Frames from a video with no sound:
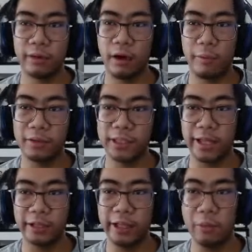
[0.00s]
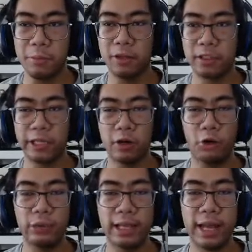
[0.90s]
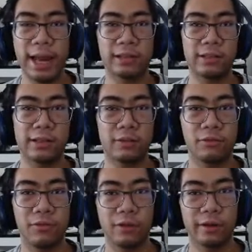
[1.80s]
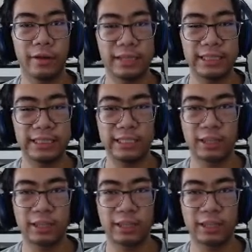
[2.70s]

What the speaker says: almost the only actor for the scenes